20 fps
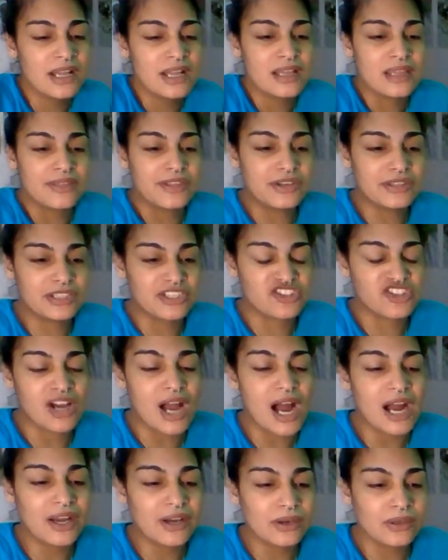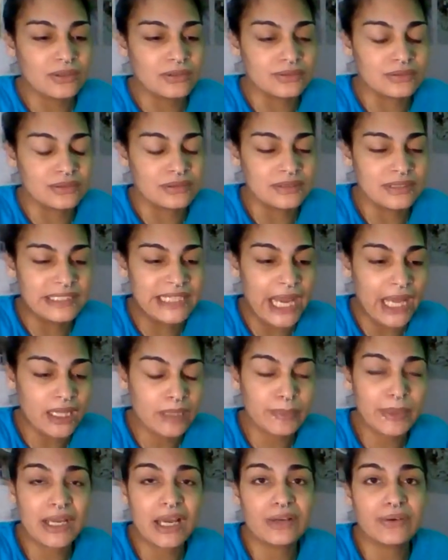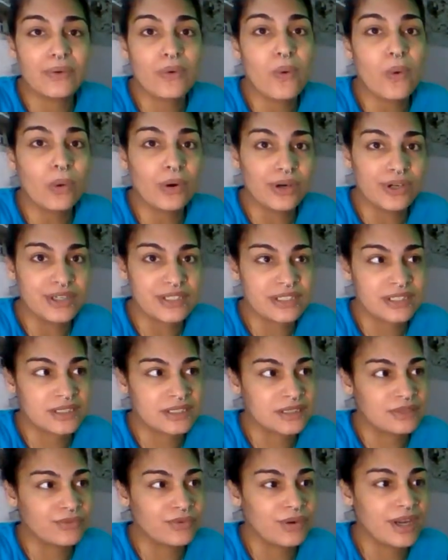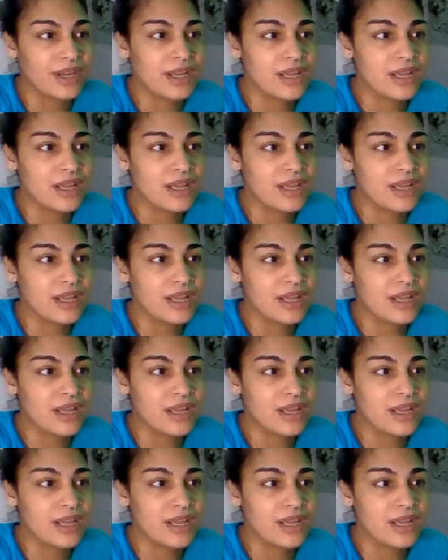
There's a child galloping on a horse, right?